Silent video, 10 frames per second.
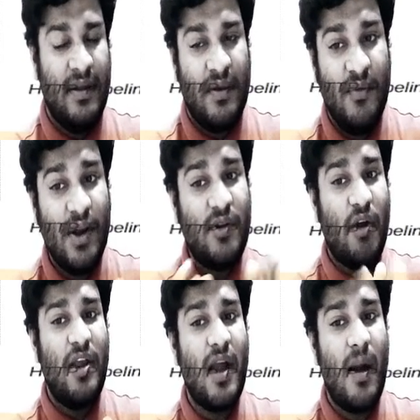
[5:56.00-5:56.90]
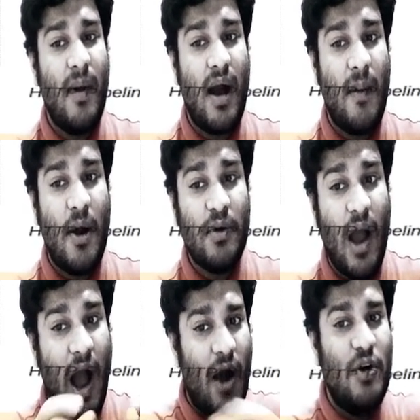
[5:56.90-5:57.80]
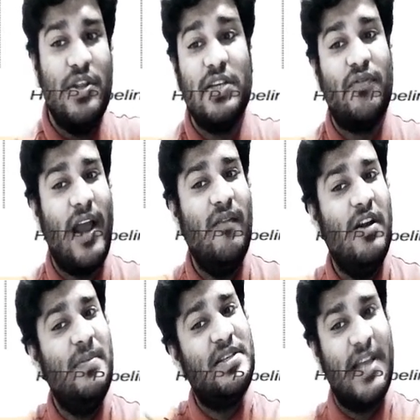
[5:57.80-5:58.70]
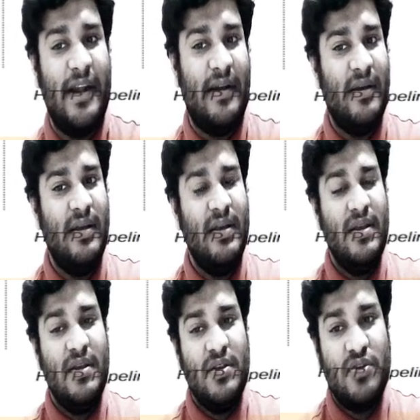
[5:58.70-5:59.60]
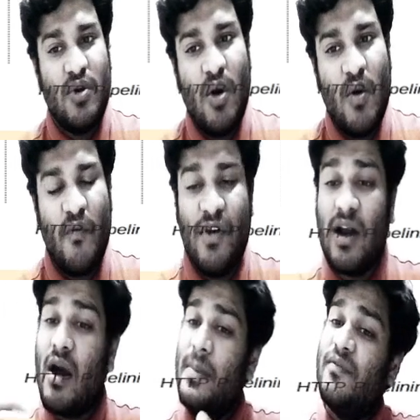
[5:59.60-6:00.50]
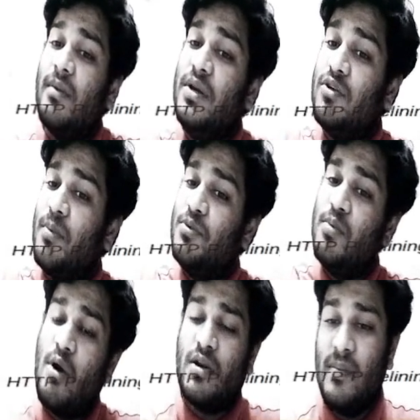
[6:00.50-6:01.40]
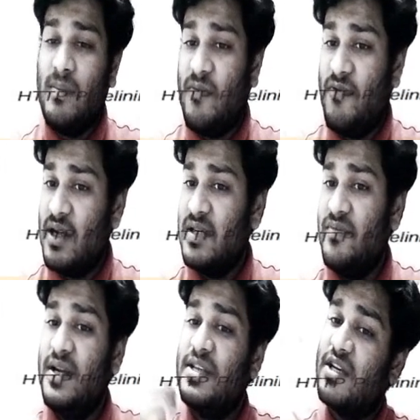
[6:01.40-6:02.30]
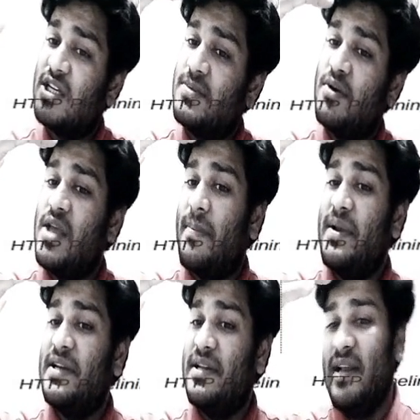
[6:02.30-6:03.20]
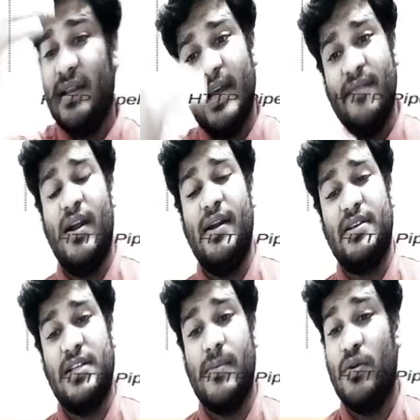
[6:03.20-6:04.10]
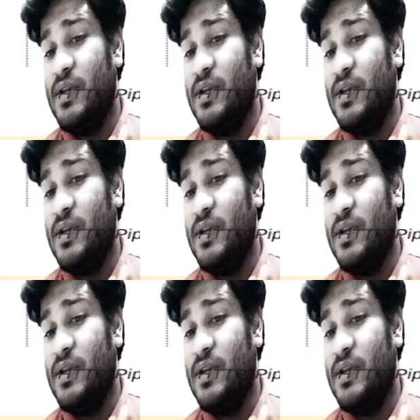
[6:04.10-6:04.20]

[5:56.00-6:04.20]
We are talking about how this file will be sent. So we are coming from the top to bottom. First we discussed about the application layer, then we are discussing about